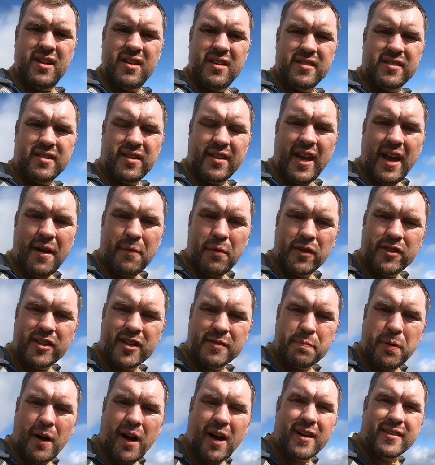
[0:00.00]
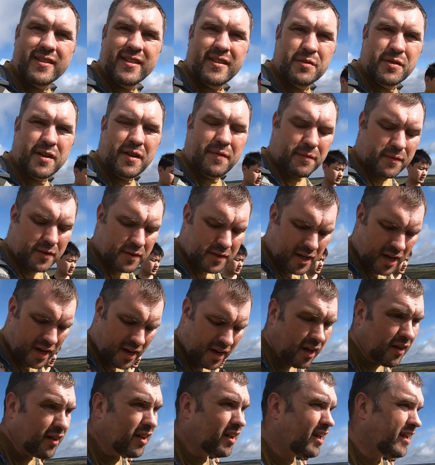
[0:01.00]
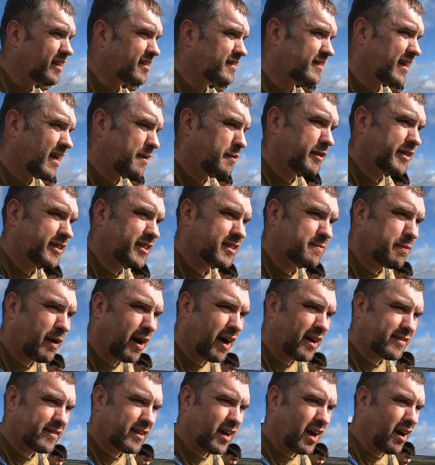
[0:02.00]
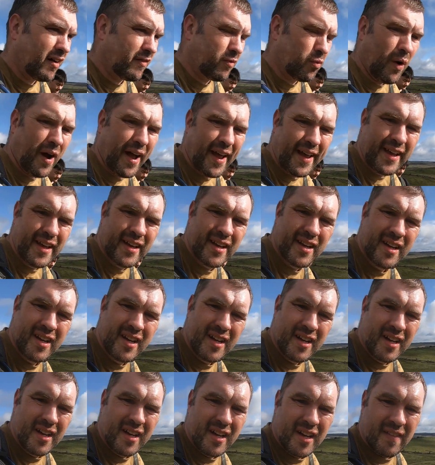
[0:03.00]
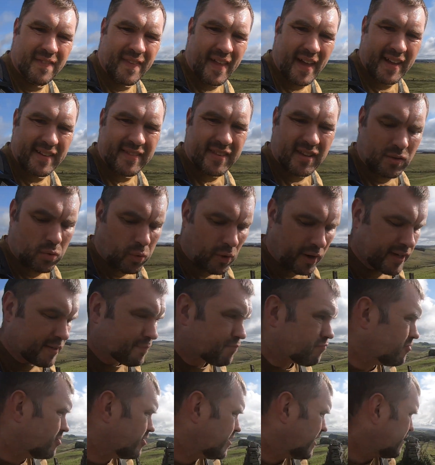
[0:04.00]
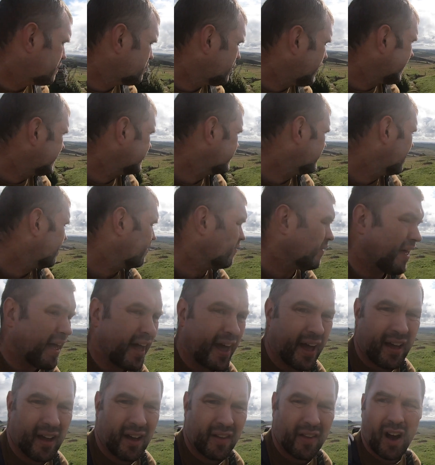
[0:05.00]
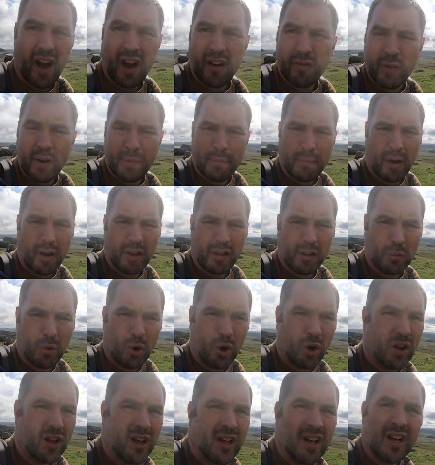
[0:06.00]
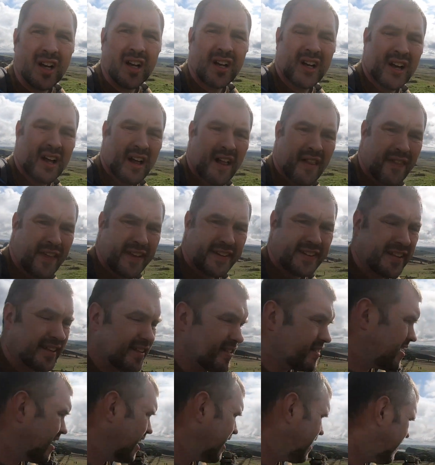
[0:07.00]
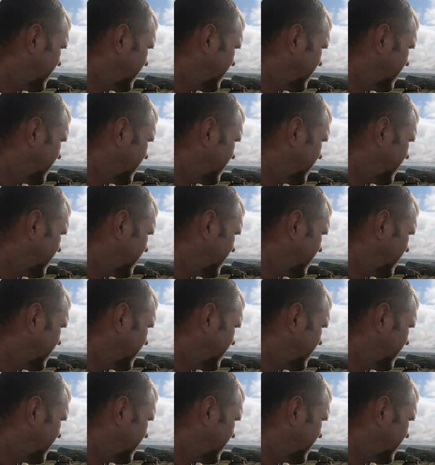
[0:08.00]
So yeah, we're just past, like I said, just the last day we just passed the halfway. There's the twice brewed in way down there, the halfway point of the wall. This is